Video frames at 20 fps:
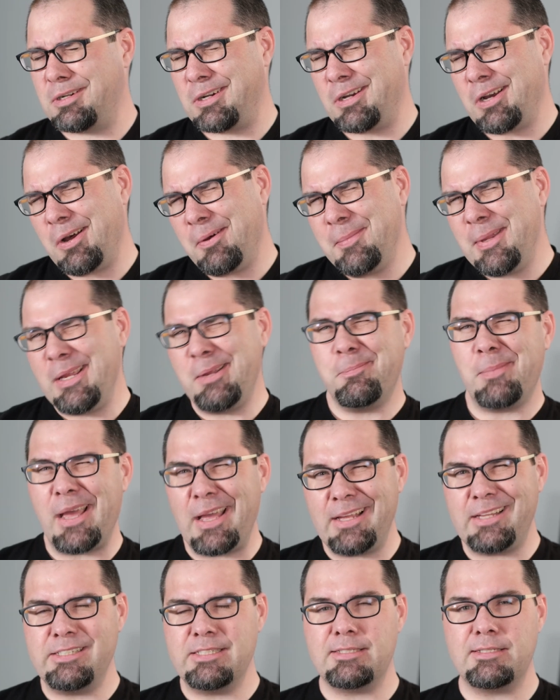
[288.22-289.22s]
coming
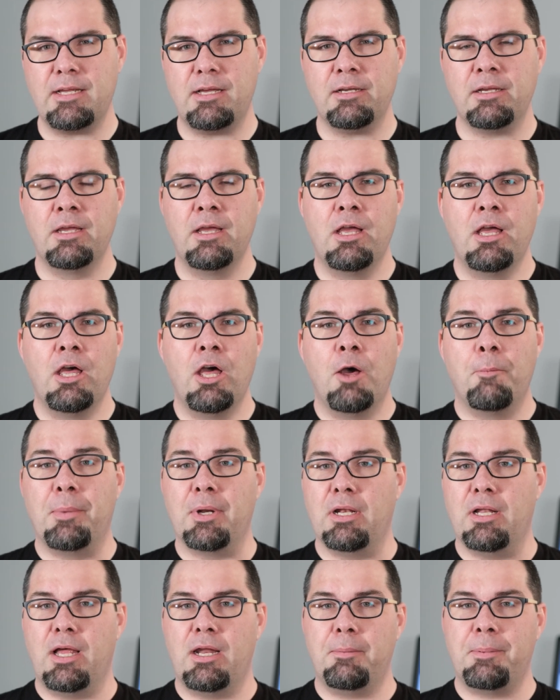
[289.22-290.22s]
back in stock, but
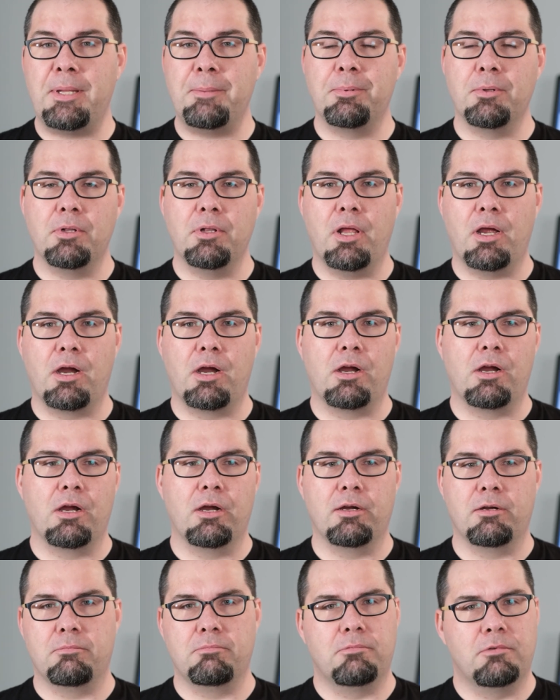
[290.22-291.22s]
a lot of people
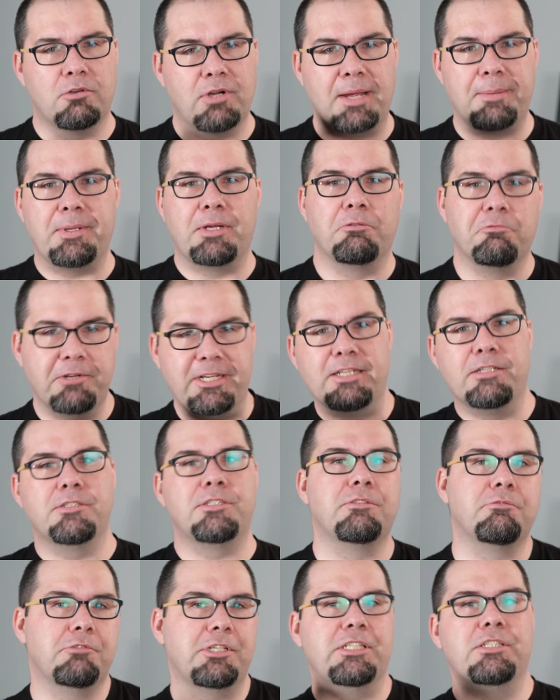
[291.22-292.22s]
are grabbing
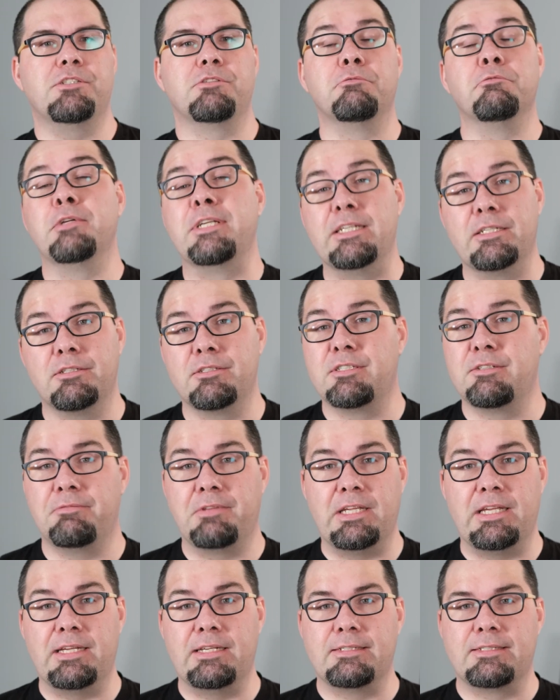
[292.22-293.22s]
reels and reels and reels of
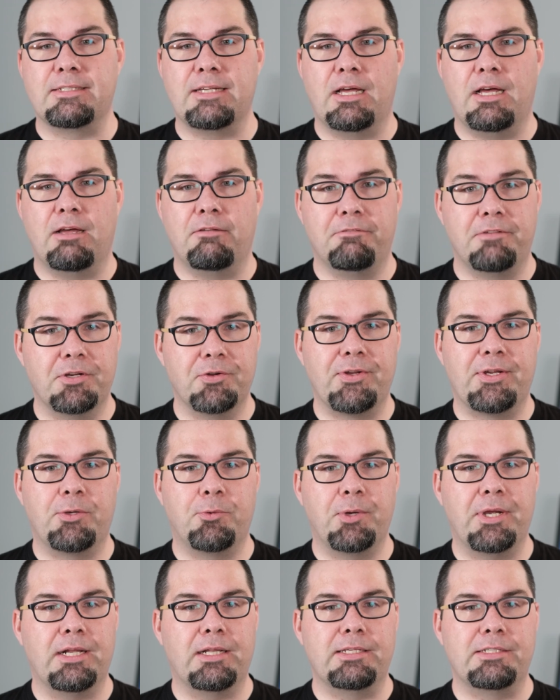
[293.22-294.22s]
these uh, very
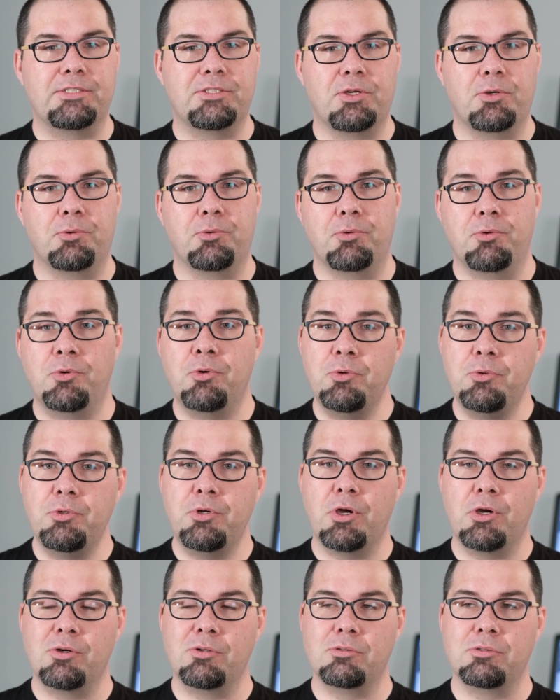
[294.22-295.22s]
quickly. So who
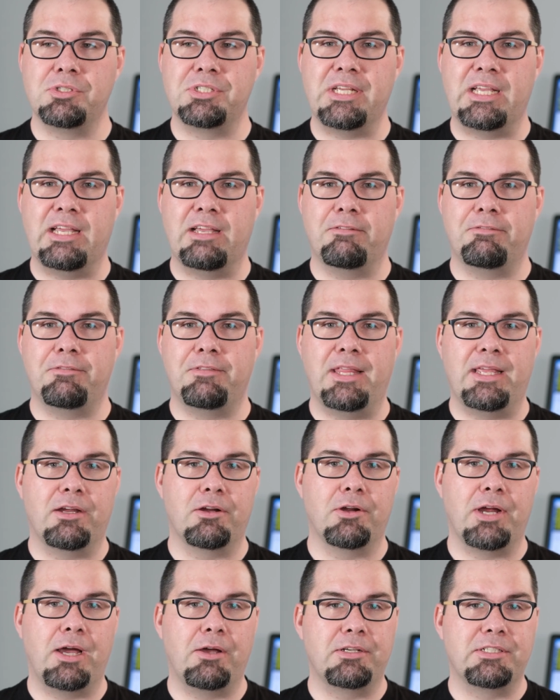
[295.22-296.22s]
knows if
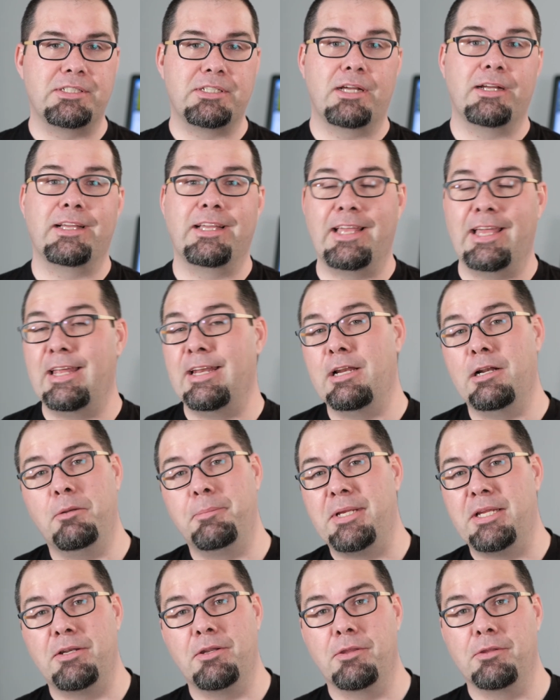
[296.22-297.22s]
they're out of stock again? It'll
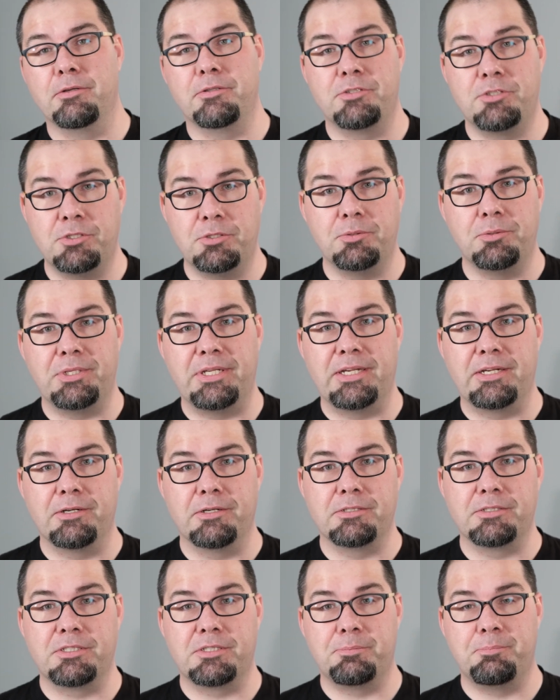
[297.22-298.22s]
be another two
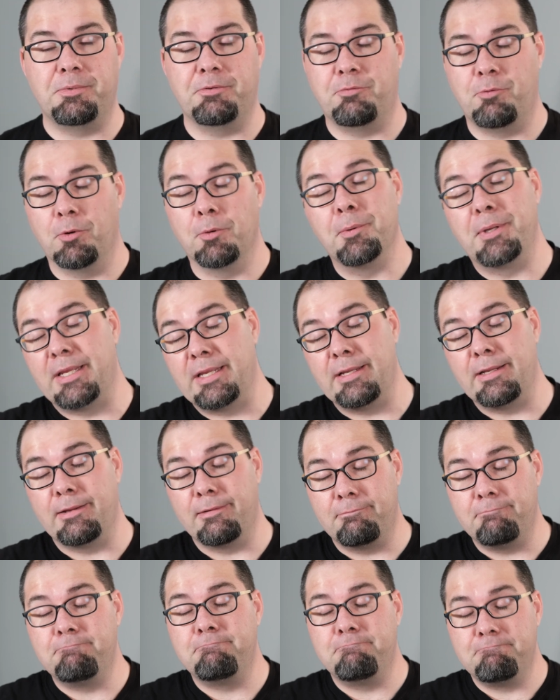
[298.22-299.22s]
years before we
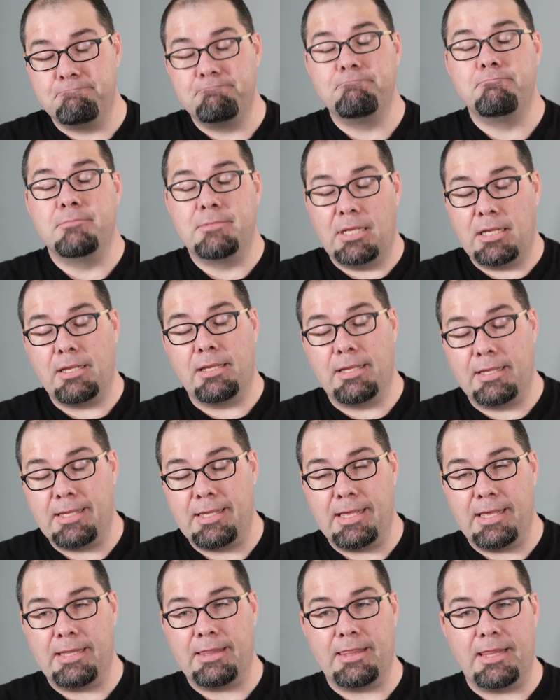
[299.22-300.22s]
can
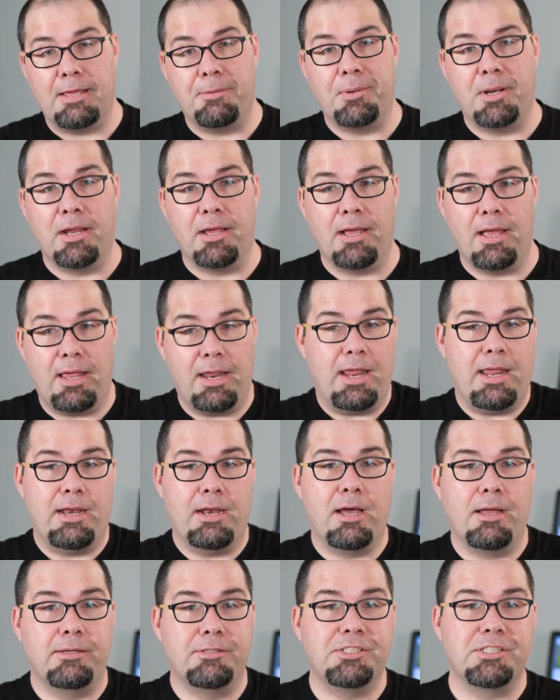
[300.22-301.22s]
get them. And I,
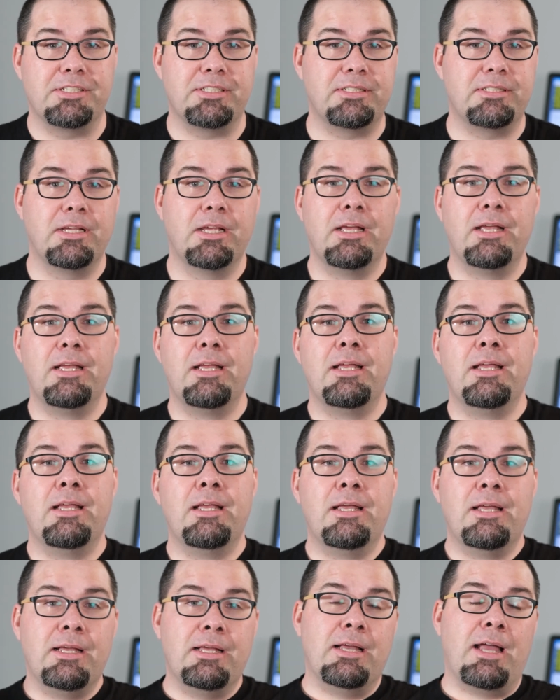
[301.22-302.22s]
and I just
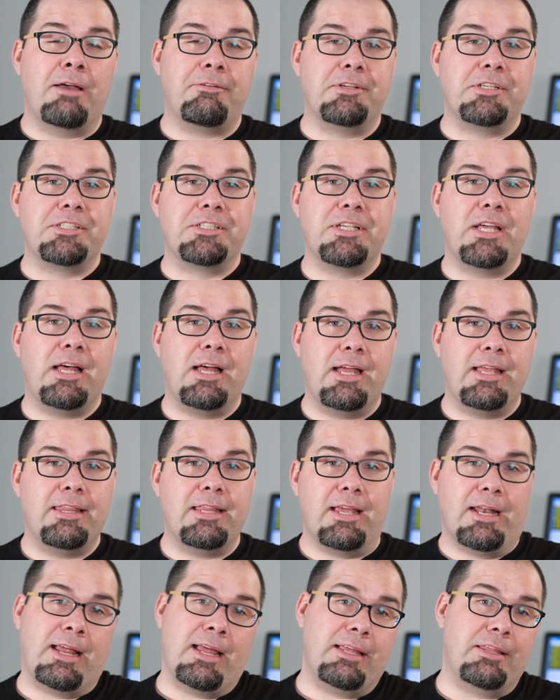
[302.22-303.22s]
have a design
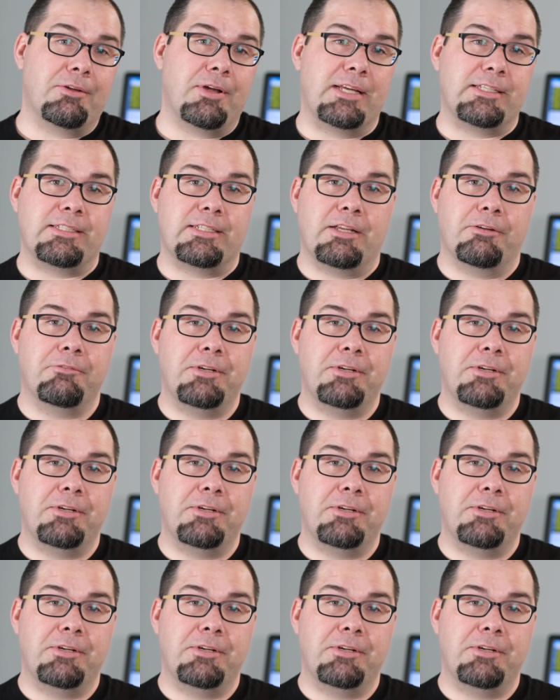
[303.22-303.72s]
that either has to get